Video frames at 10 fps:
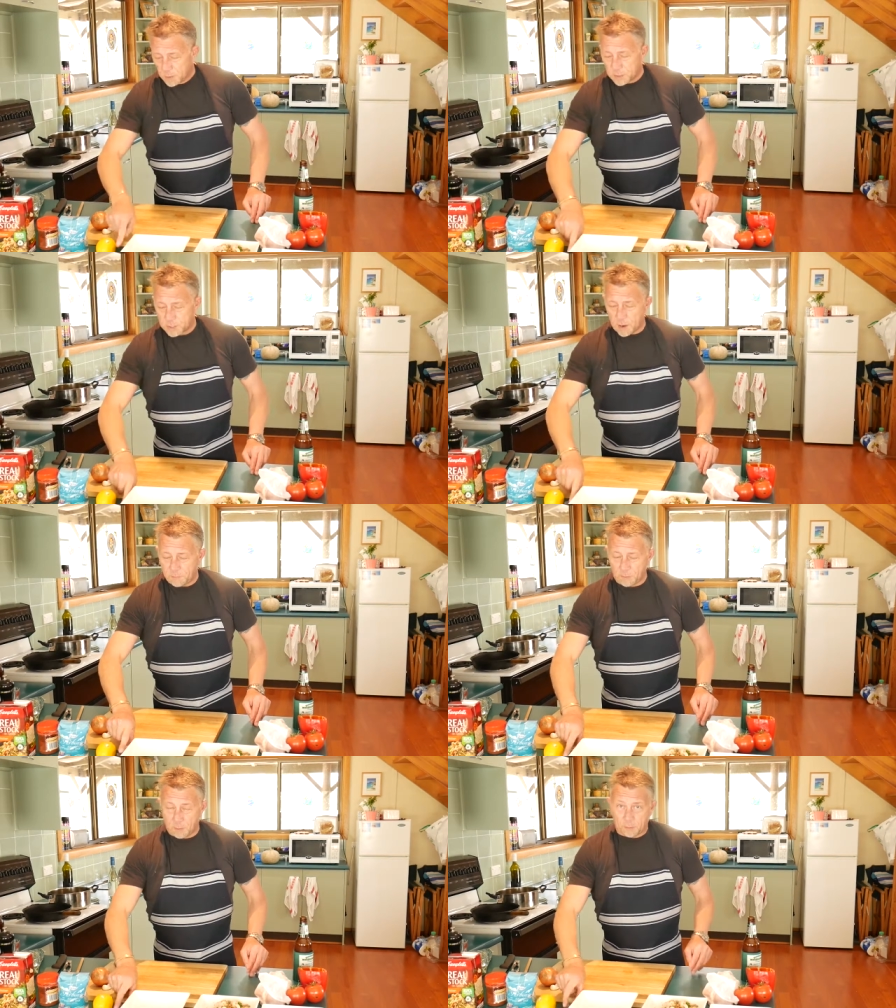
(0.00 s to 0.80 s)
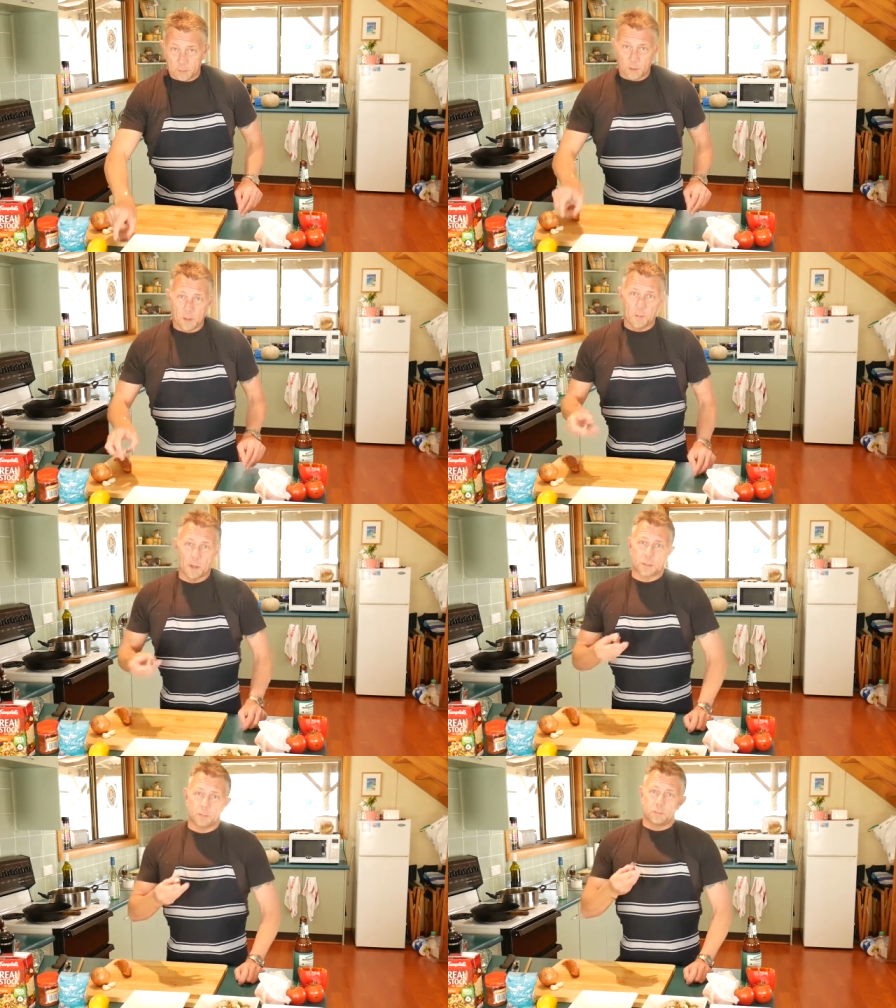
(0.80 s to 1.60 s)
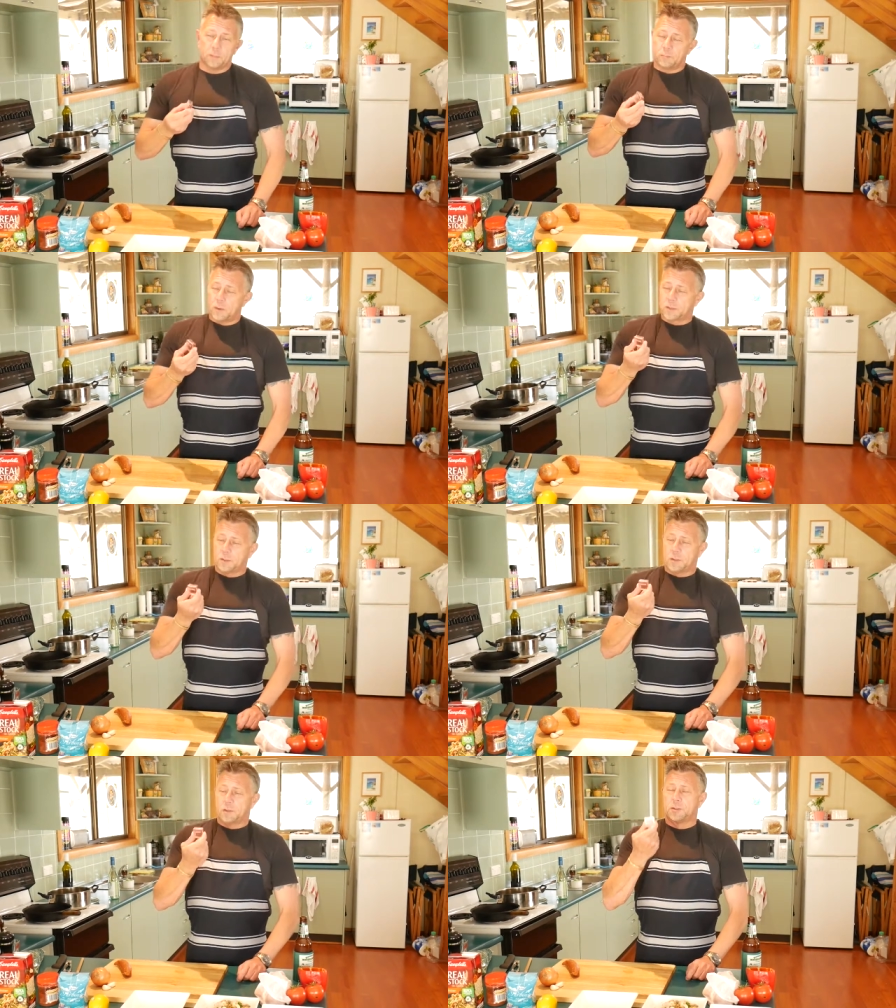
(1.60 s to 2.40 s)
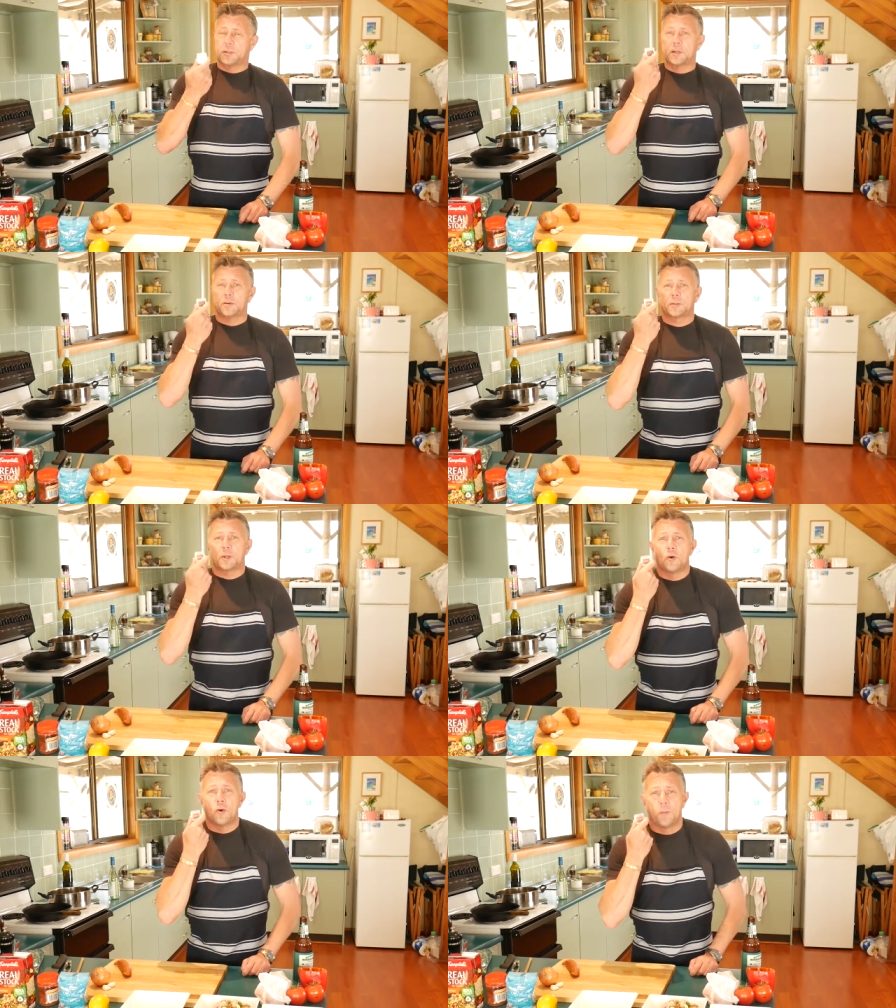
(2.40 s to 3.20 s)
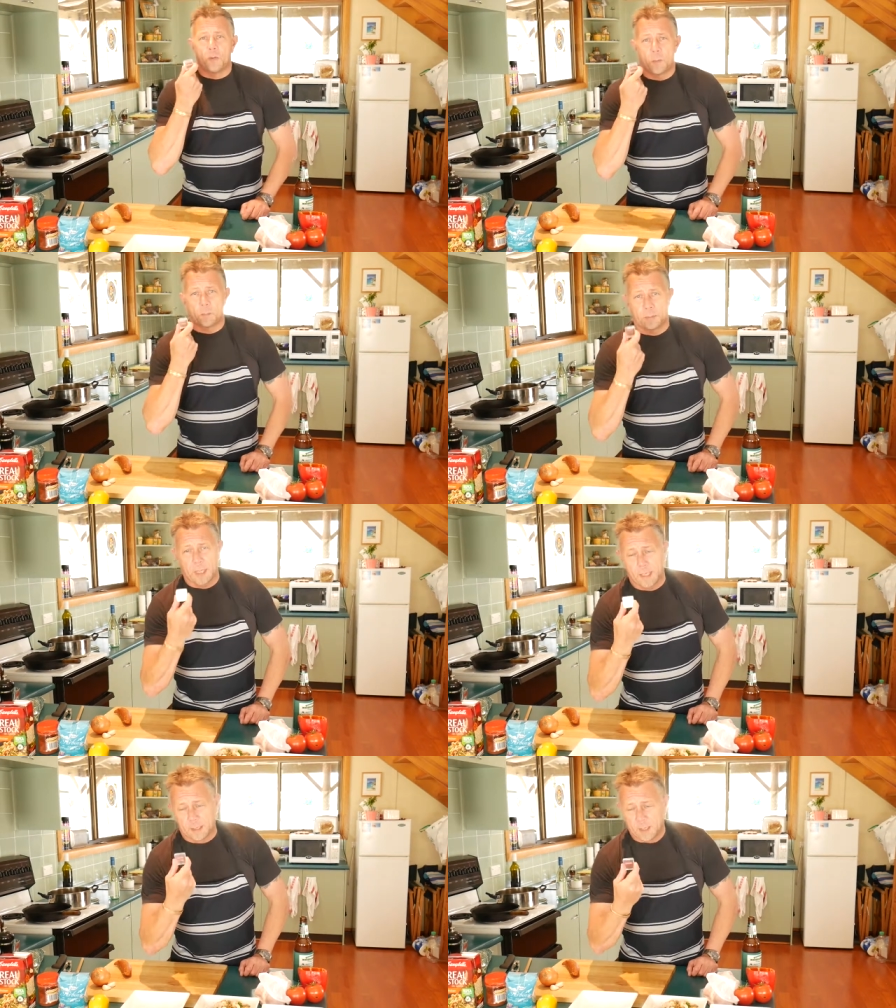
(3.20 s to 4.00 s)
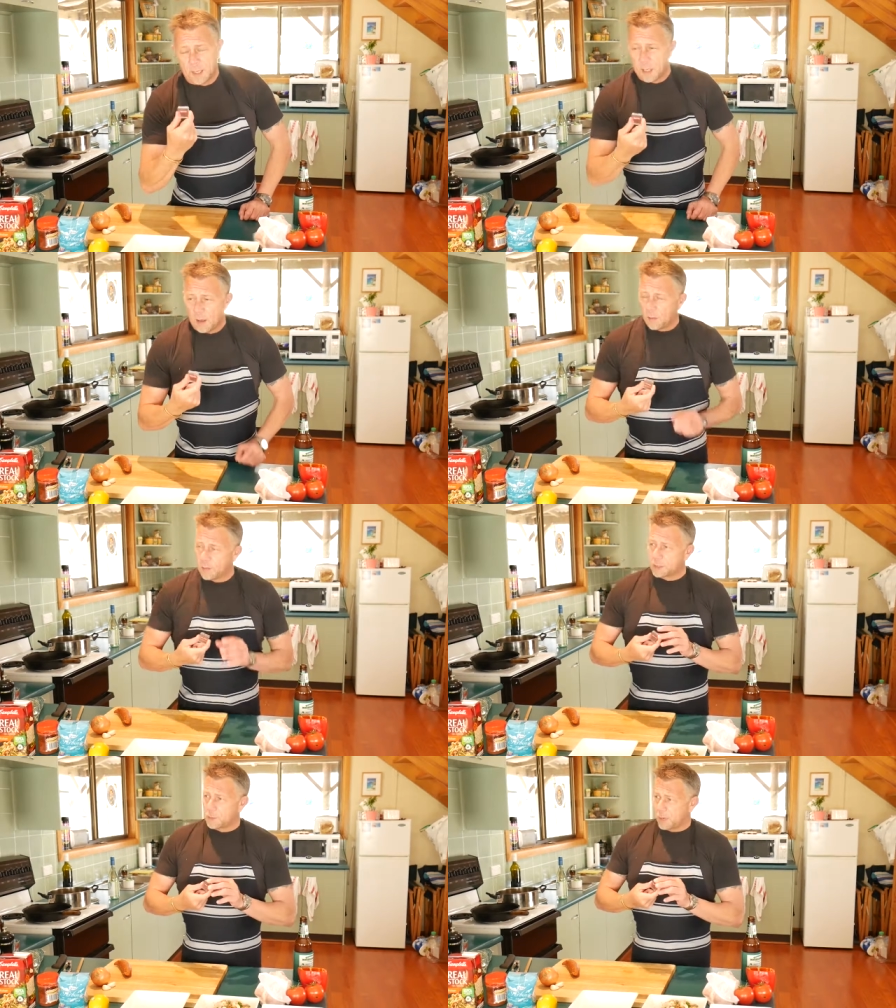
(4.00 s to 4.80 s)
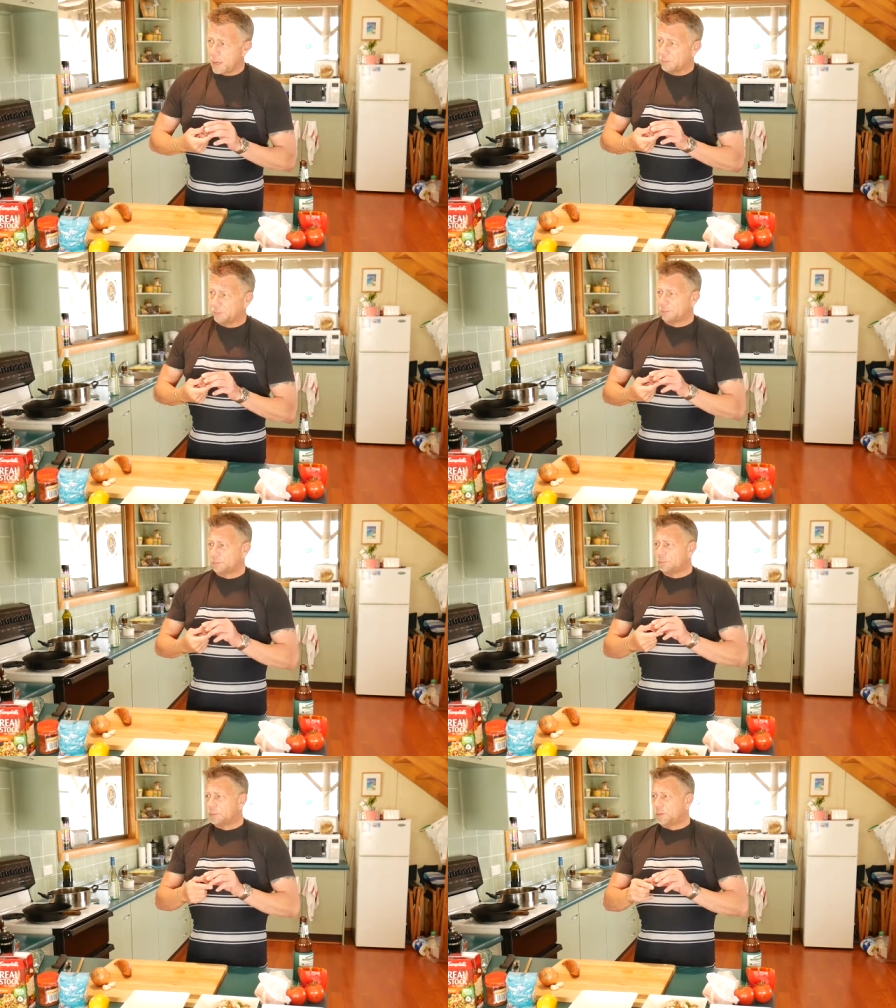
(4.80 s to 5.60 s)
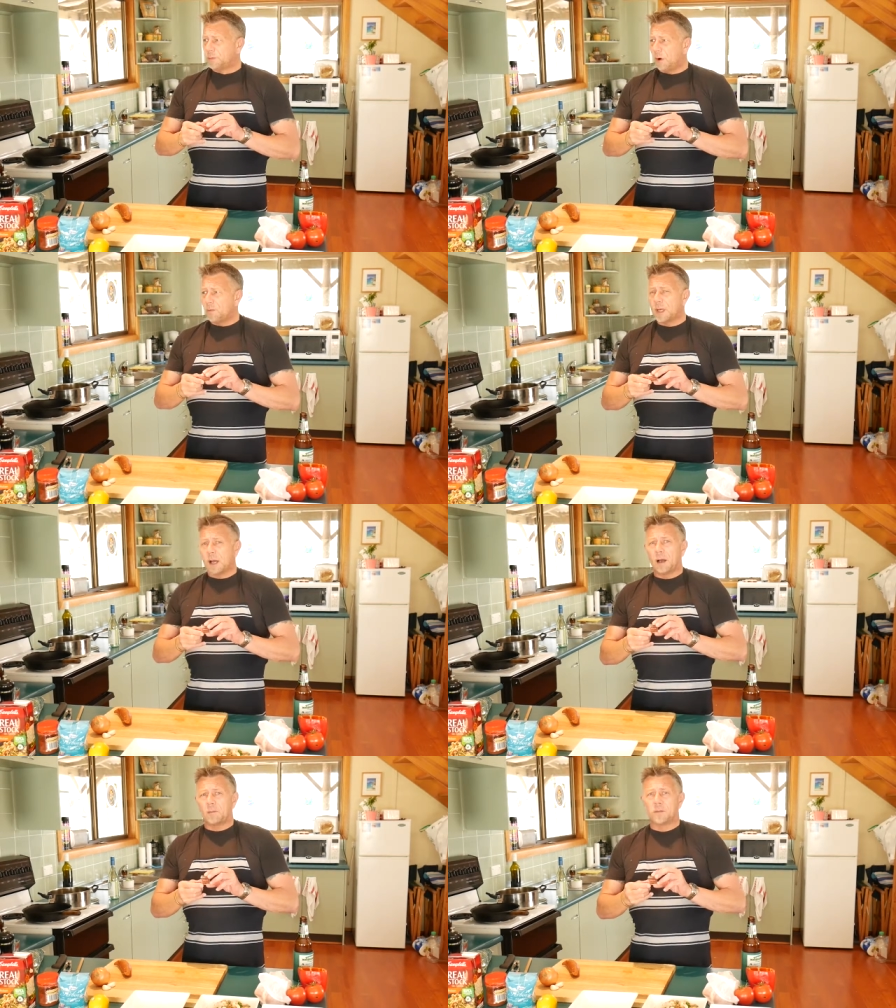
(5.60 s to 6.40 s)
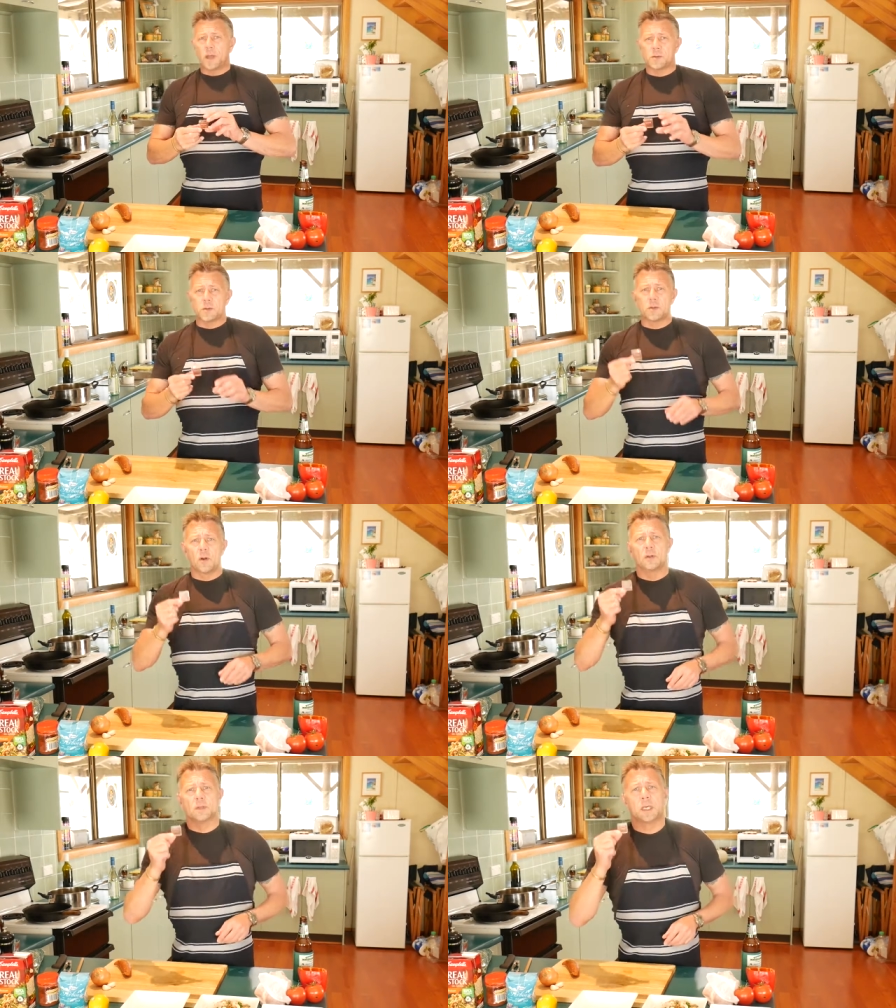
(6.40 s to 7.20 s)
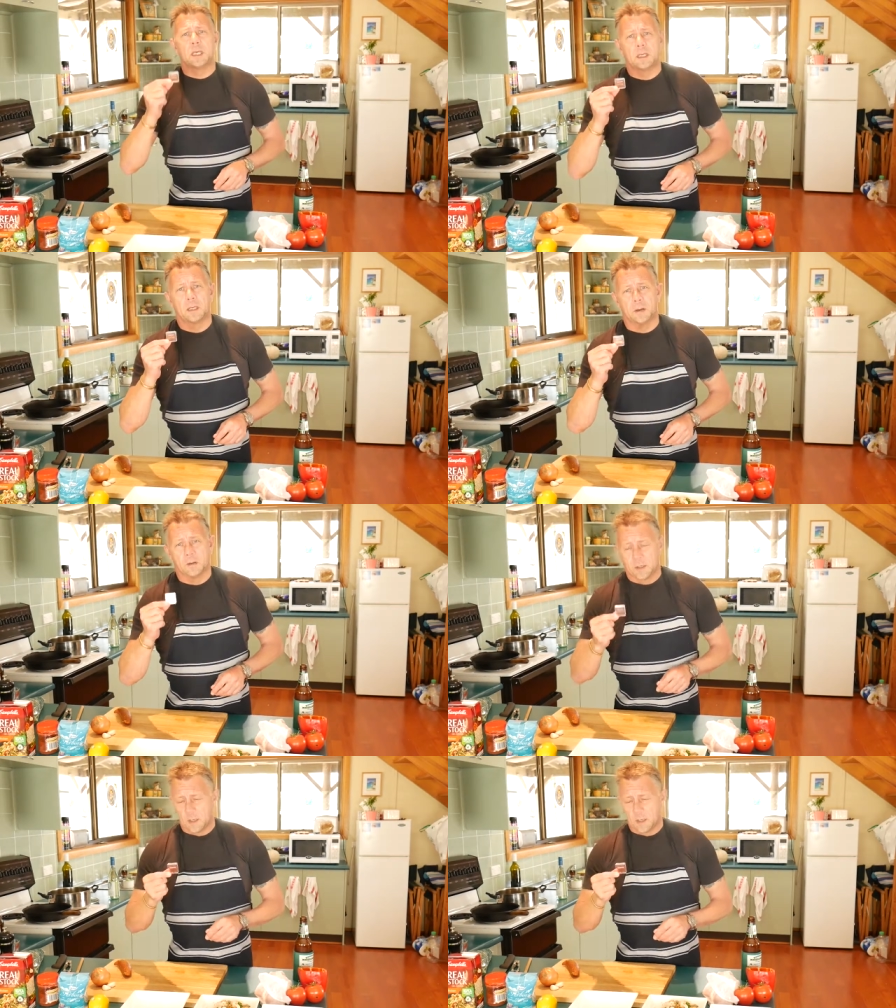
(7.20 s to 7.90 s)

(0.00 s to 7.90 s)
Saffron, like the dearest herb on the planet. I think it's about $5,500 a kilo.